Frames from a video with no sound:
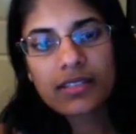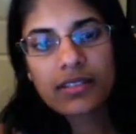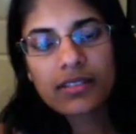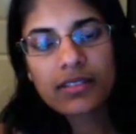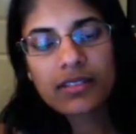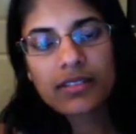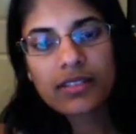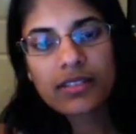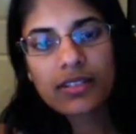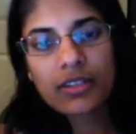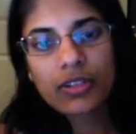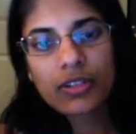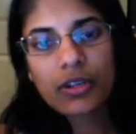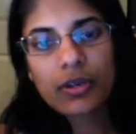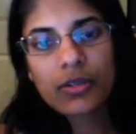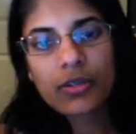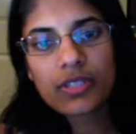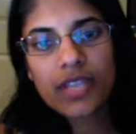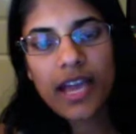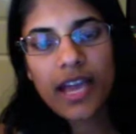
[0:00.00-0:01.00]

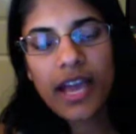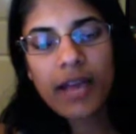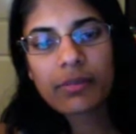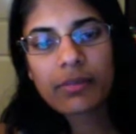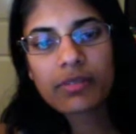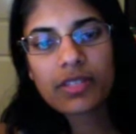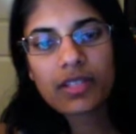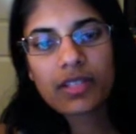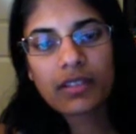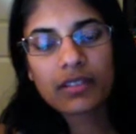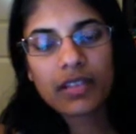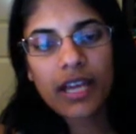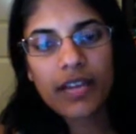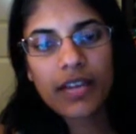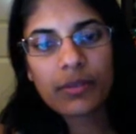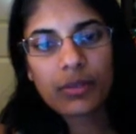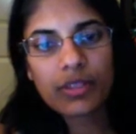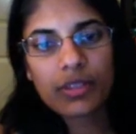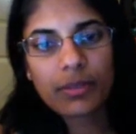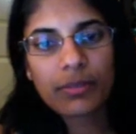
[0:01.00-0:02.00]
silicone tabs that
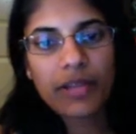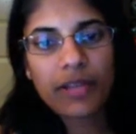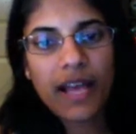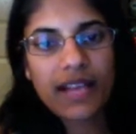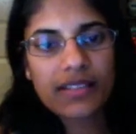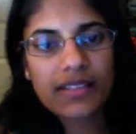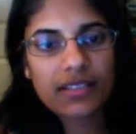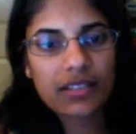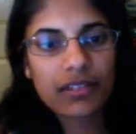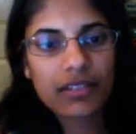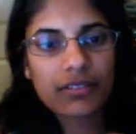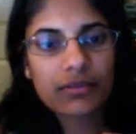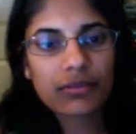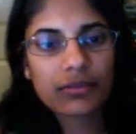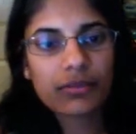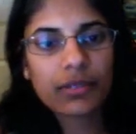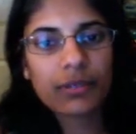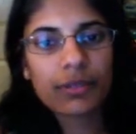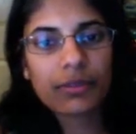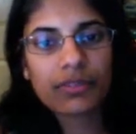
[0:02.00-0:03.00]
align with the plastic
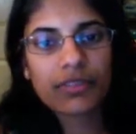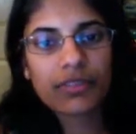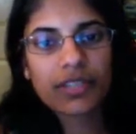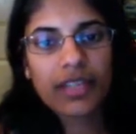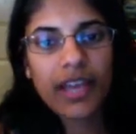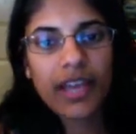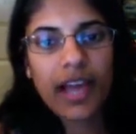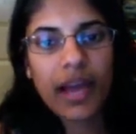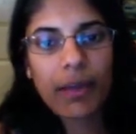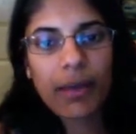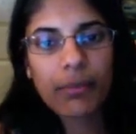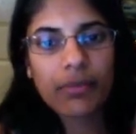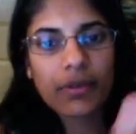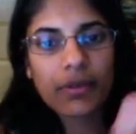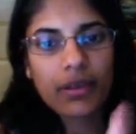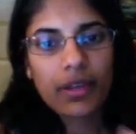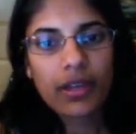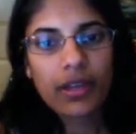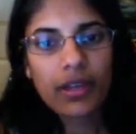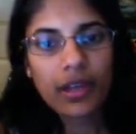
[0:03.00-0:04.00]
rim of the cap,
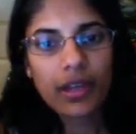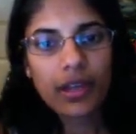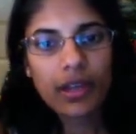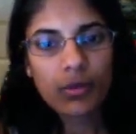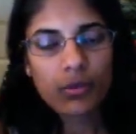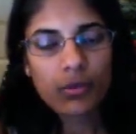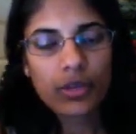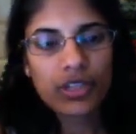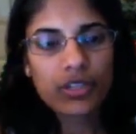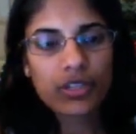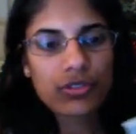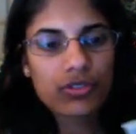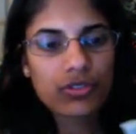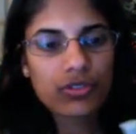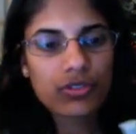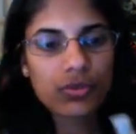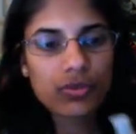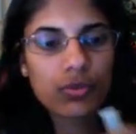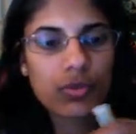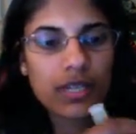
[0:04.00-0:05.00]
and when you
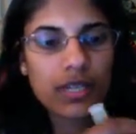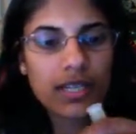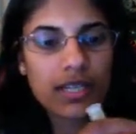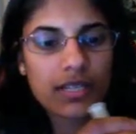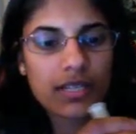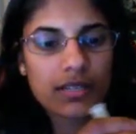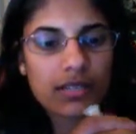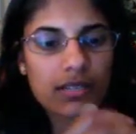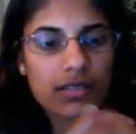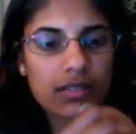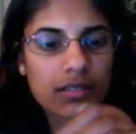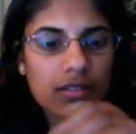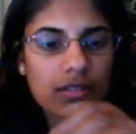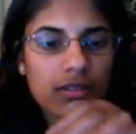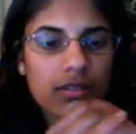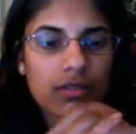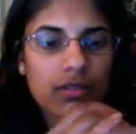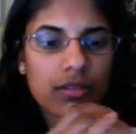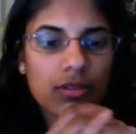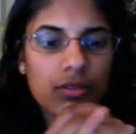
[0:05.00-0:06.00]
squeeze
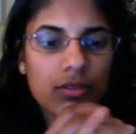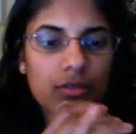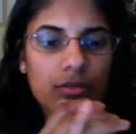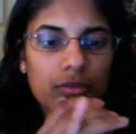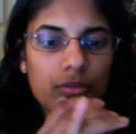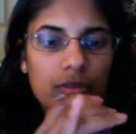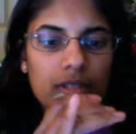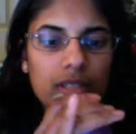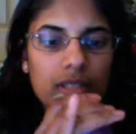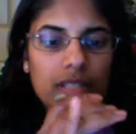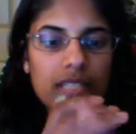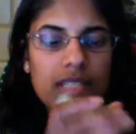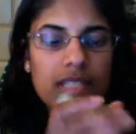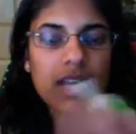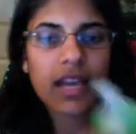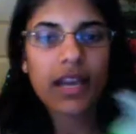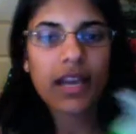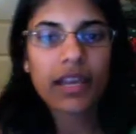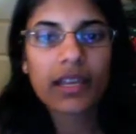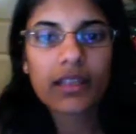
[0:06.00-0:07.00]
really
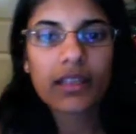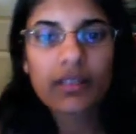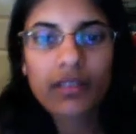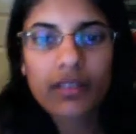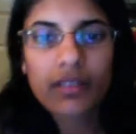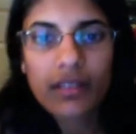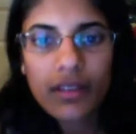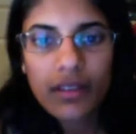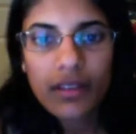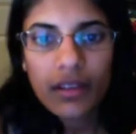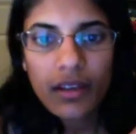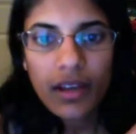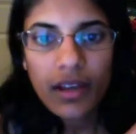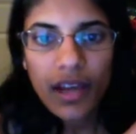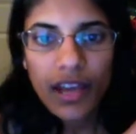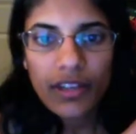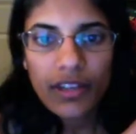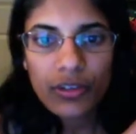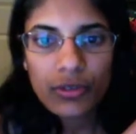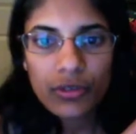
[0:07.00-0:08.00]
tight,
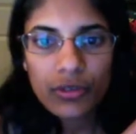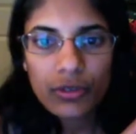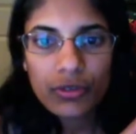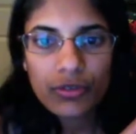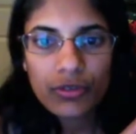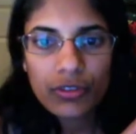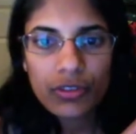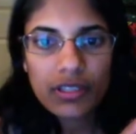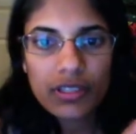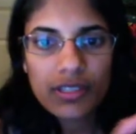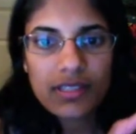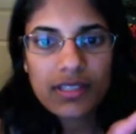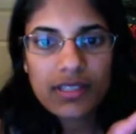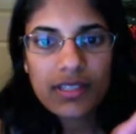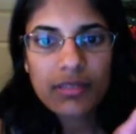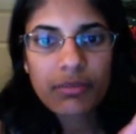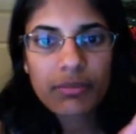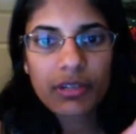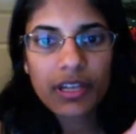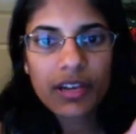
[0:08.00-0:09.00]
I don't know if you can
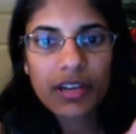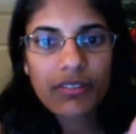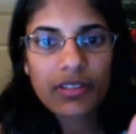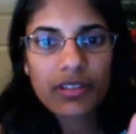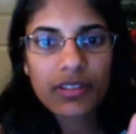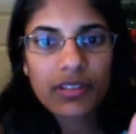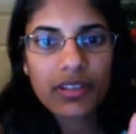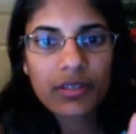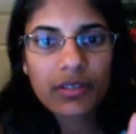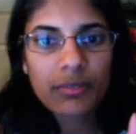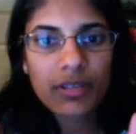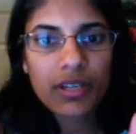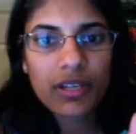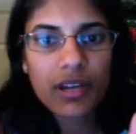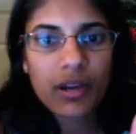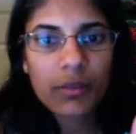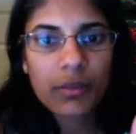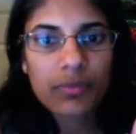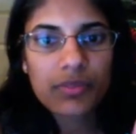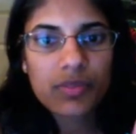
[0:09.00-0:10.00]
see, but everything
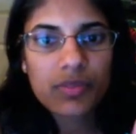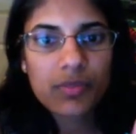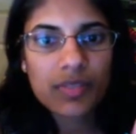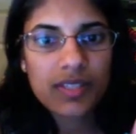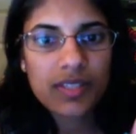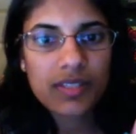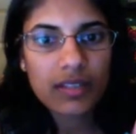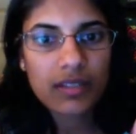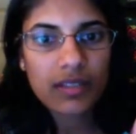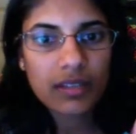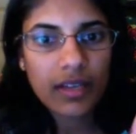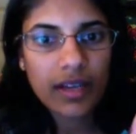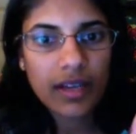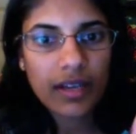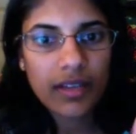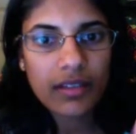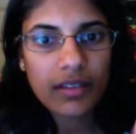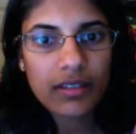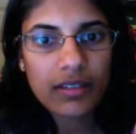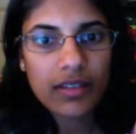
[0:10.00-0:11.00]
becomes
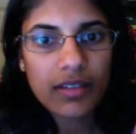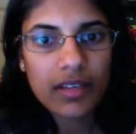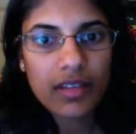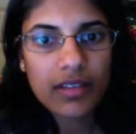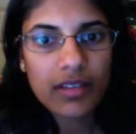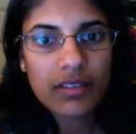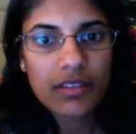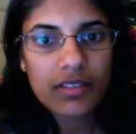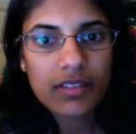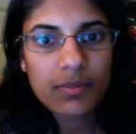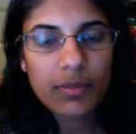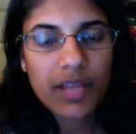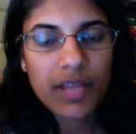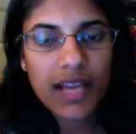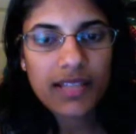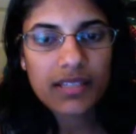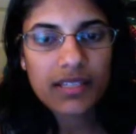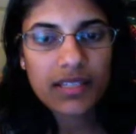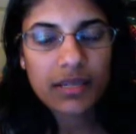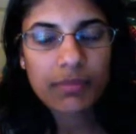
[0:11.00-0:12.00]
misaligned. This
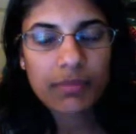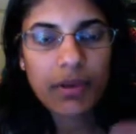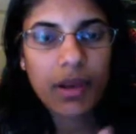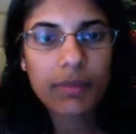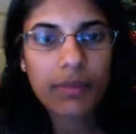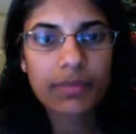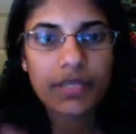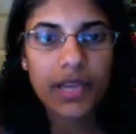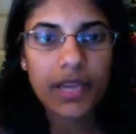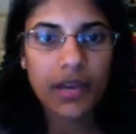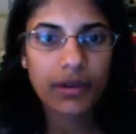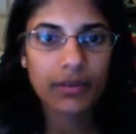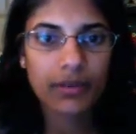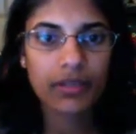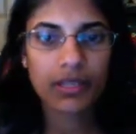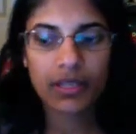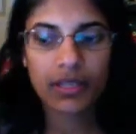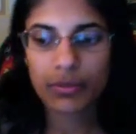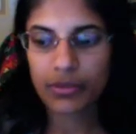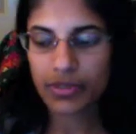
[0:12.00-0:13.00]
plastic popped
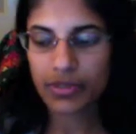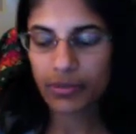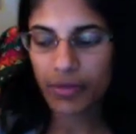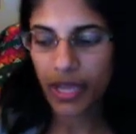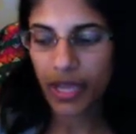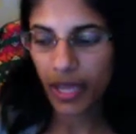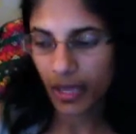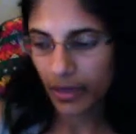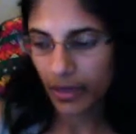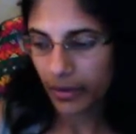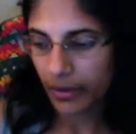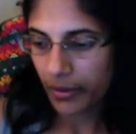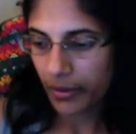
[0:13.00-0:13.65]
out. It was a pain.